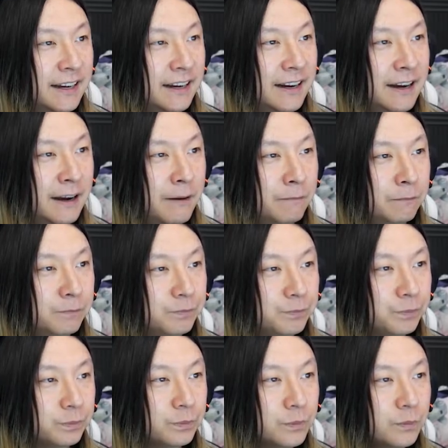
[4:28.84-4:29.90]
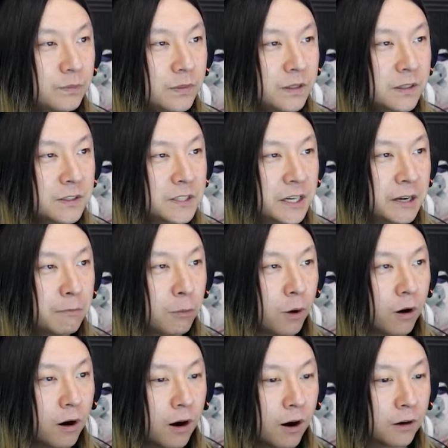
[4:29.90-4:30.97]
To get
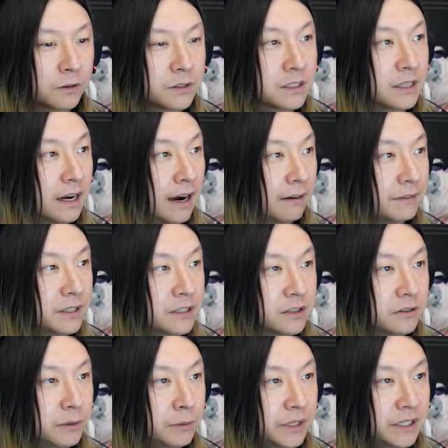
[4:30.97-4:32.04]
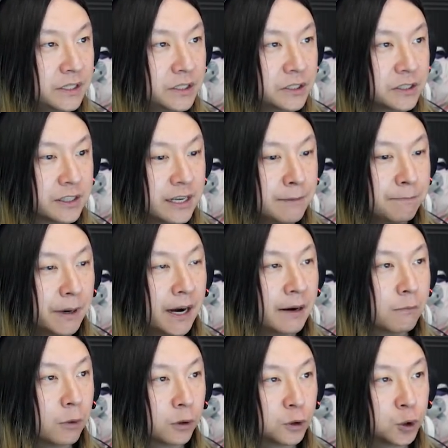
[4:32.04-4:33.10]
more hearts, obviously we need to just keep
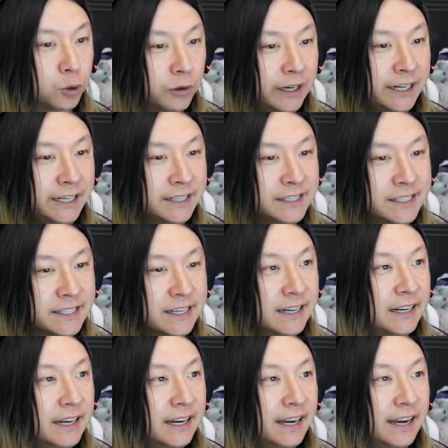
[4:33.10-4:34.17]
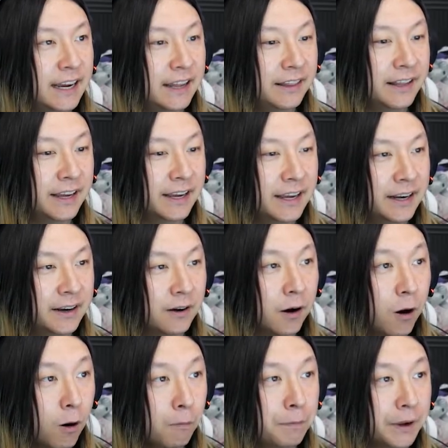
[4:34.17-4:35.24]
buying more trees and then
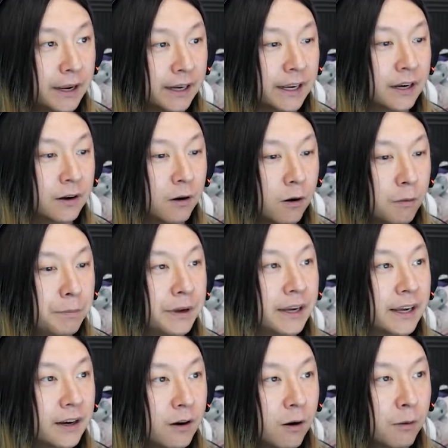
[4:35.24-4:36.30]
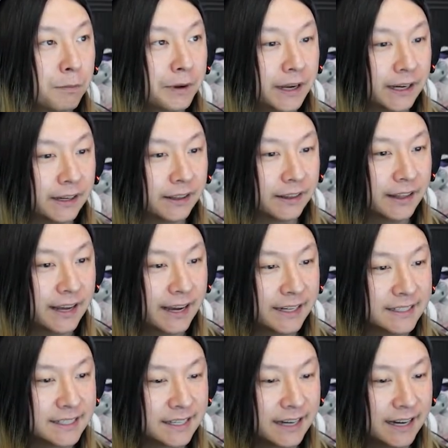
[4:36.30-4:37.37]
hoping and hoping and hoping
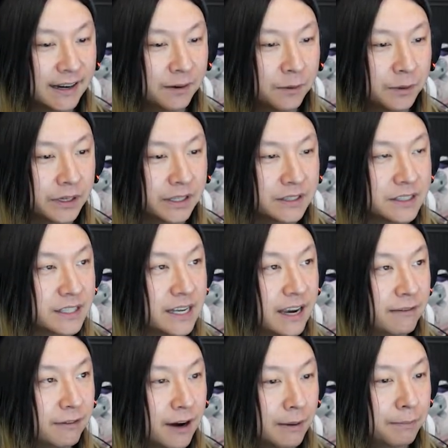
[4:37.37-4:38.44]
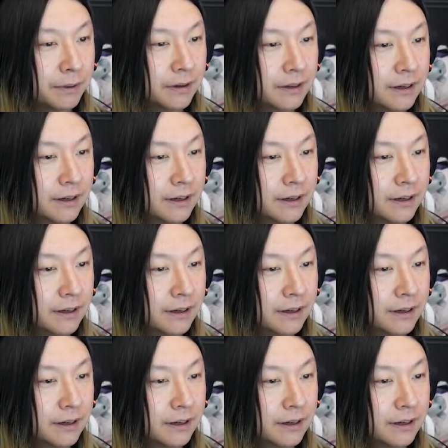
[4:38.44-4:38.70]
that we can save up